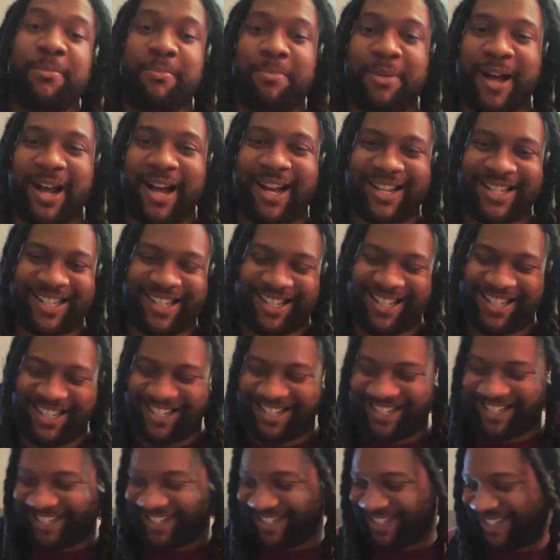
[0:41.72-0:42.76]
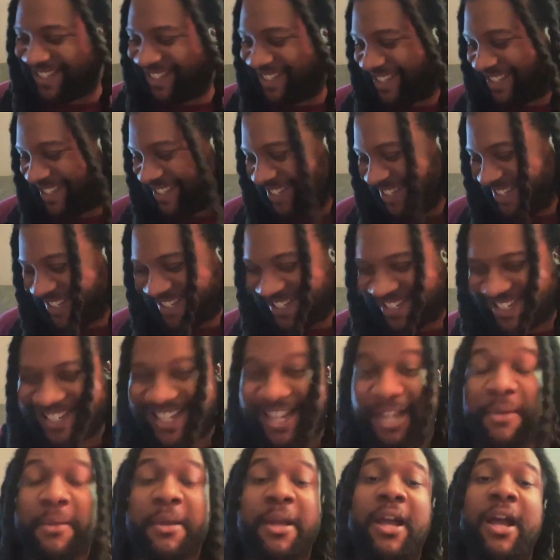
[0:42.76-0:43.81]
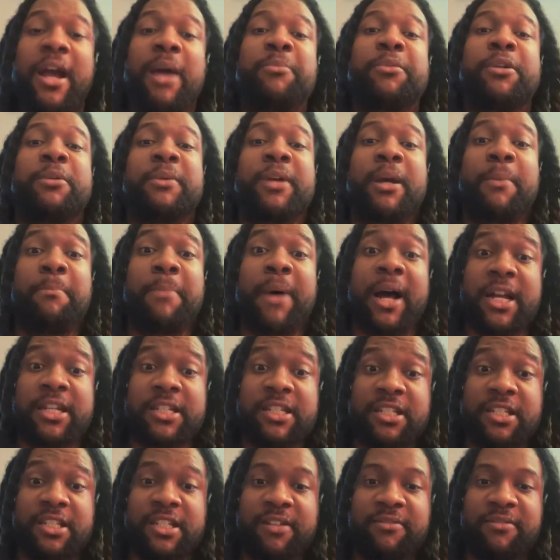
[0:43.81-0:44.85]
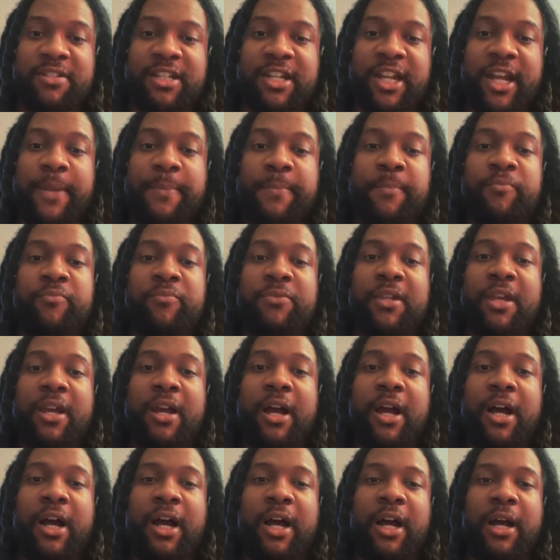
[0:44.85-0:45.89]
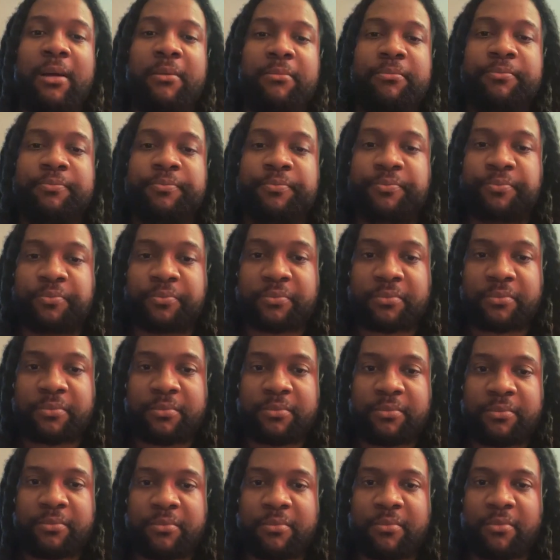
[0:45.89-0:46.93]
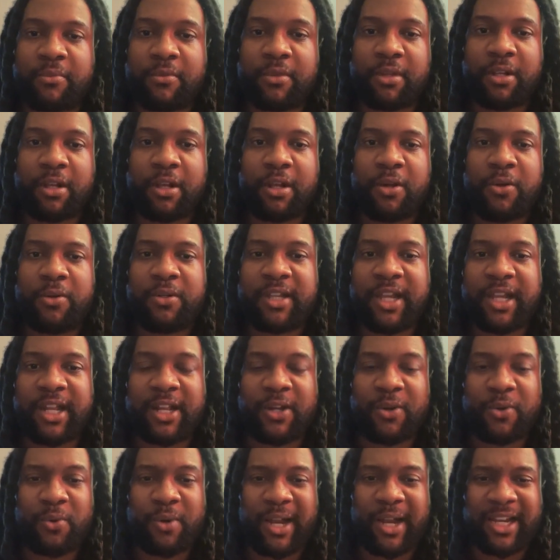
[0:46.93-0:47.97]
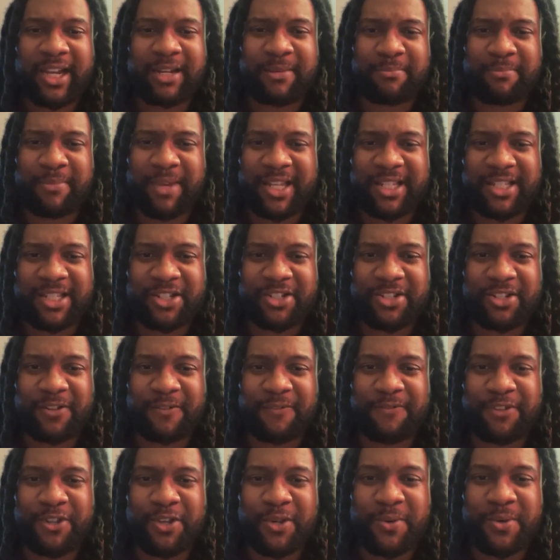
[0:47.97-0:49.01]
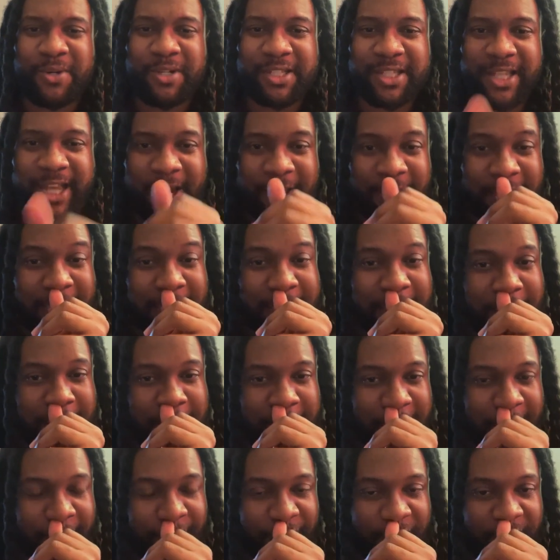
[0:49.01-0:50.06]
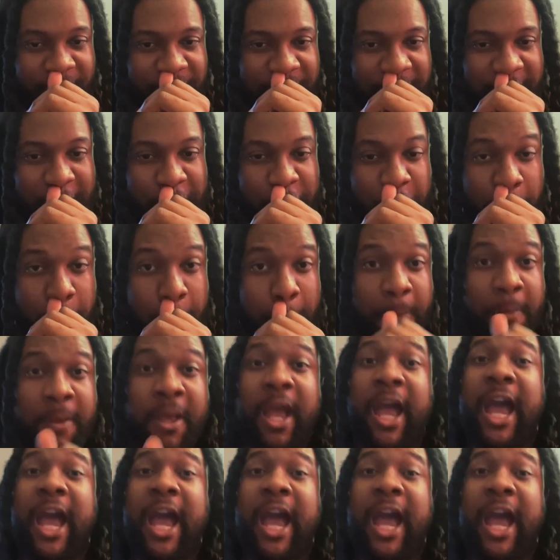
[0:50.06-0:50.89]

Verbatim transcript: unboxing. I'm gonna be unboxing stuff today. Um, okay. Oh, I can message the viewers now. That's a different feature.